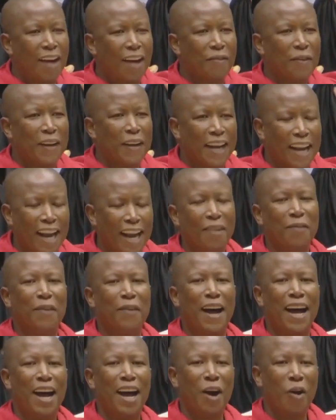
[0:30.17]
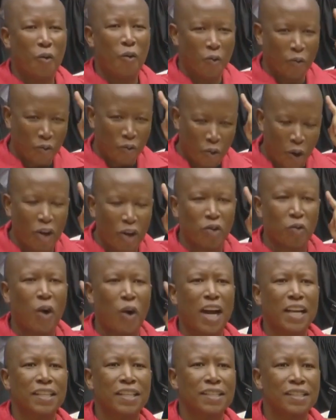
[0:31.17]
I've never, not
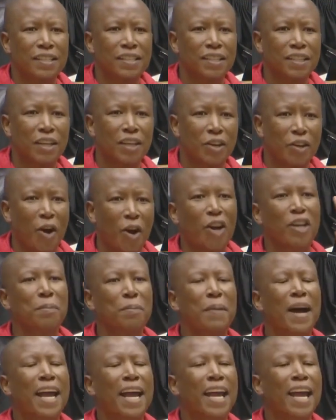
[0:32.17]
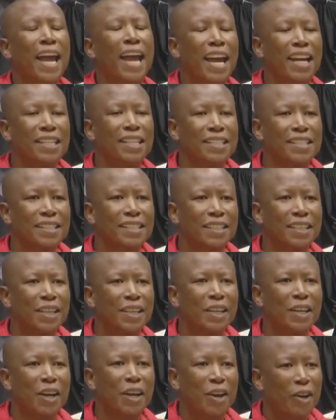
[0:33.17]
once, not my ex,
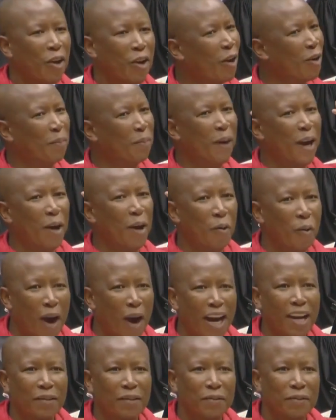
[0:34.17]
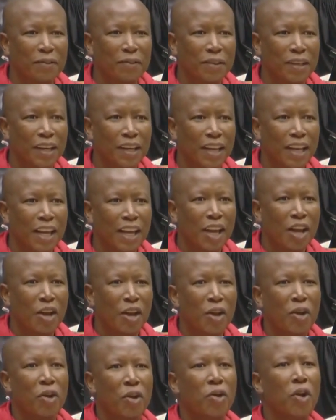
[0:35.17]
not my wife,
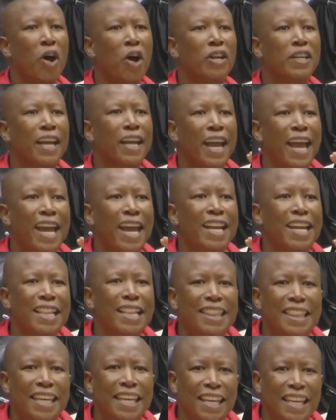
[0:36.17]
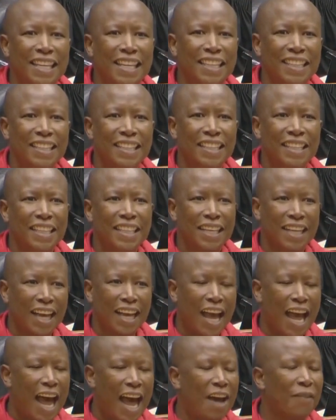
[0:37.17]
not anything.
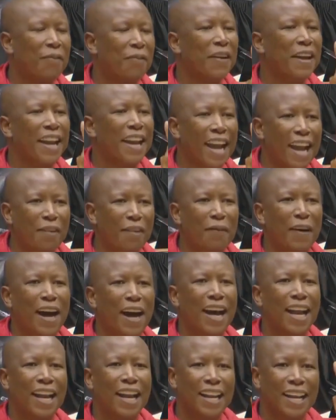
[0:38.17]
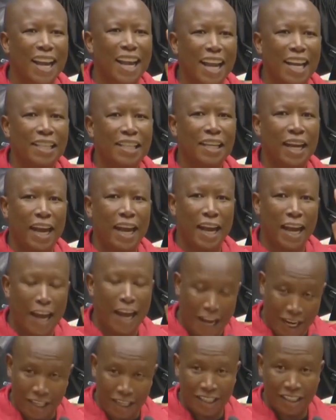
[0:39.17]
I've never laid a
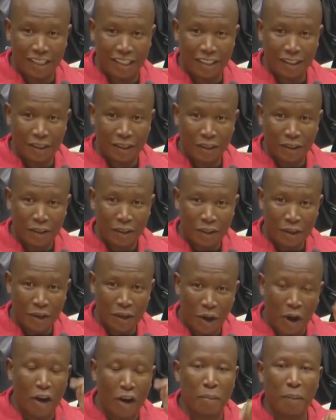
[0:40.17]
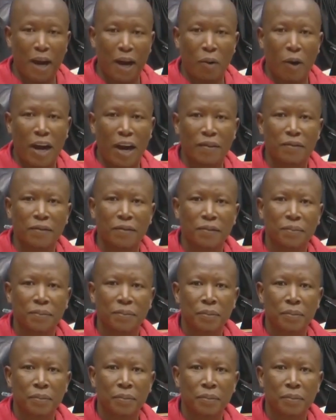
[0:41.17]
hand on my wife.